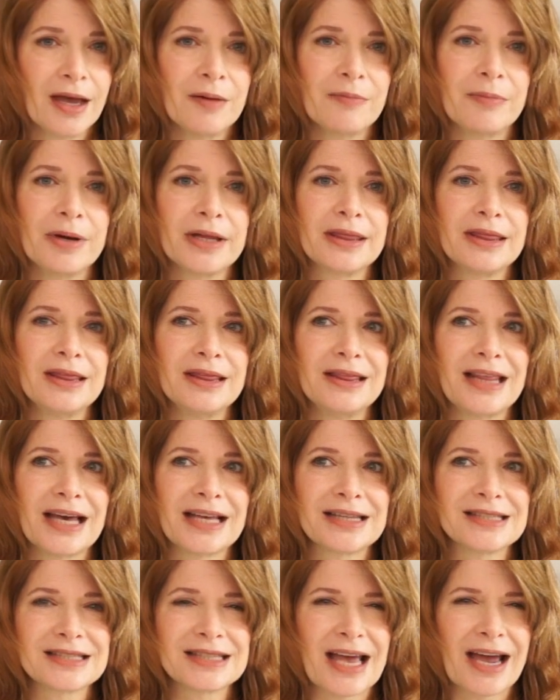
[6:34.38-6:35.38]
But
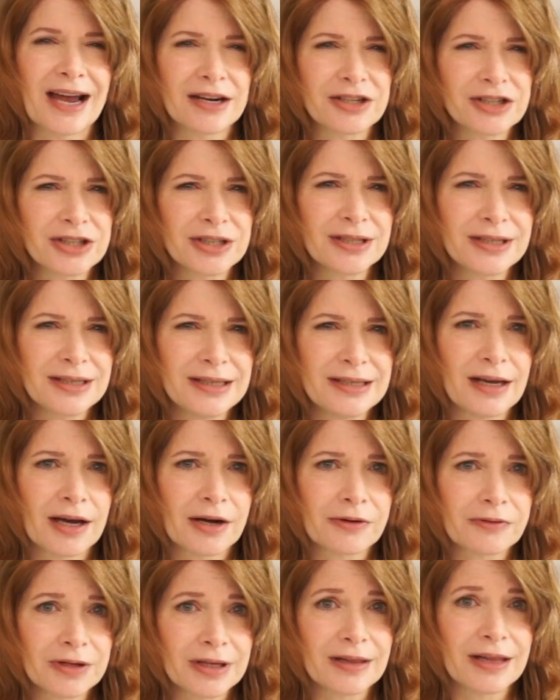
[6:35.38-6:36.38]
that's actually
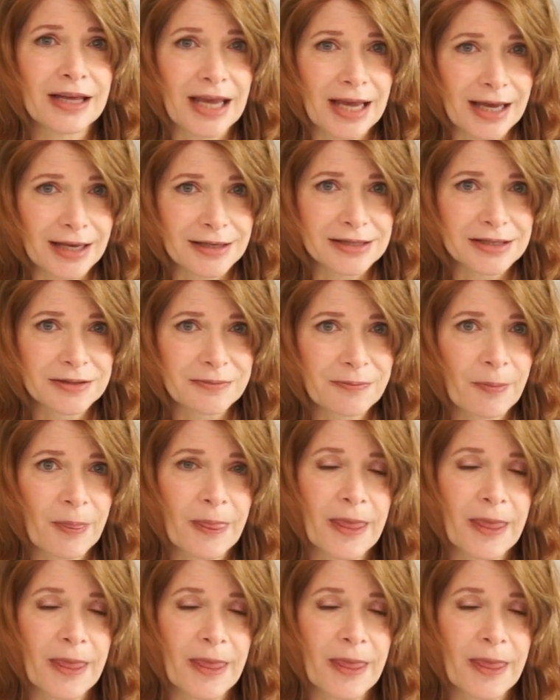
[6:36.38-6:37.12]
not really the case.